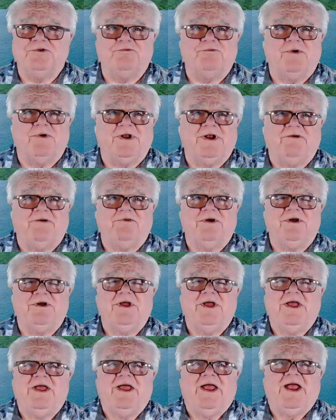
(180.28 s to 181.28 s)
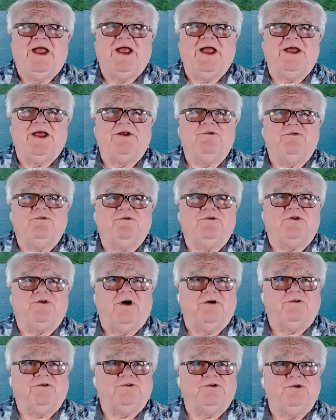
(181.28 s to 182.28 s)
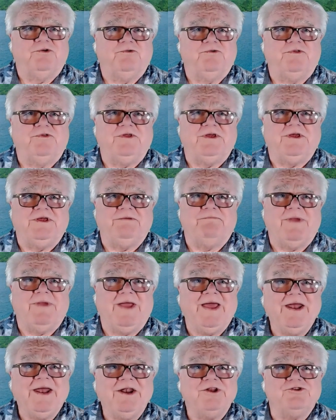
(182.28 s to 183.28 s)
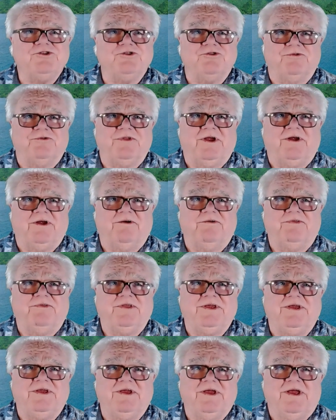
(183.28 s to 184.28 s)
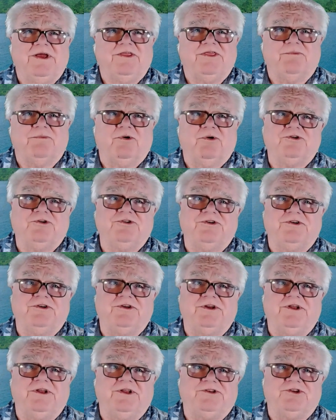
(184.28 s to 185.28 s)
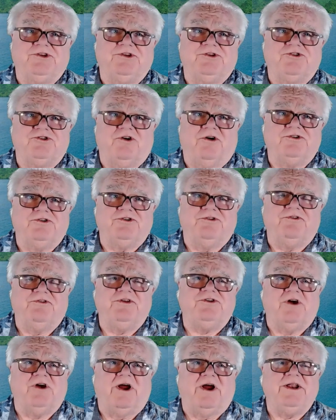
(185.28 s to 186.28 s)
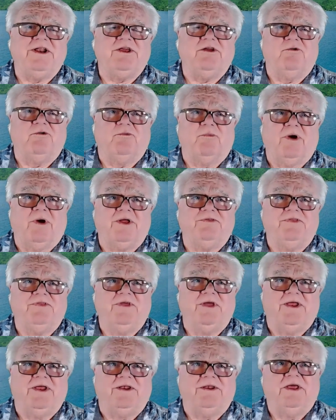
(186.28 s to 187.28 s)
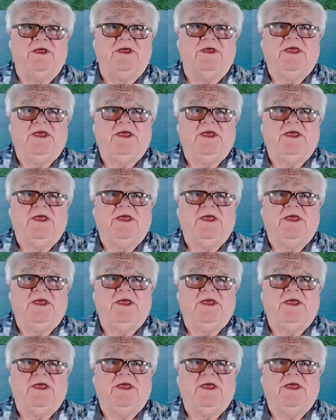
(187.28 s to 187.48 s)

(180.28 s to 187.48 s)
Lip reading: whatever, and talk to the manager there, the person it's in charge of the dining room right then.